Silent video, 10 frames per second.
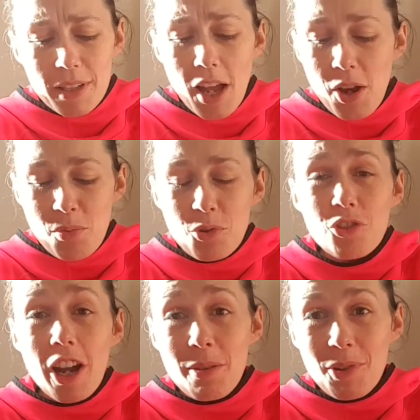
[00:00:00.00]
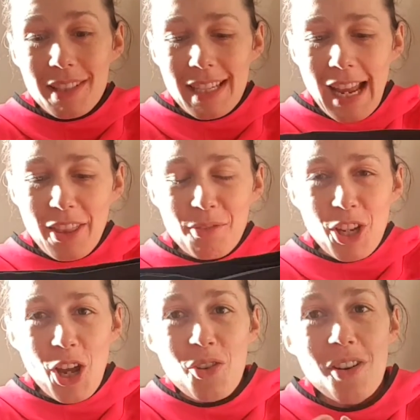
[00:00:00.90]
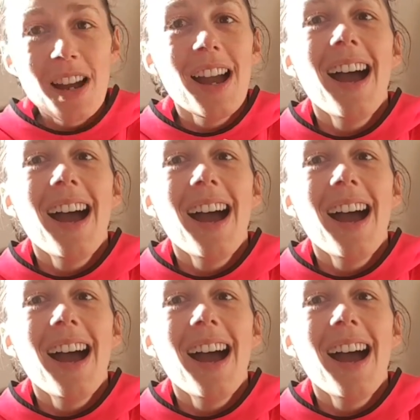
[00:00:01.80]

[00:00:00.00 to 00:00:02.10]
no, we'll try them on and see how them go.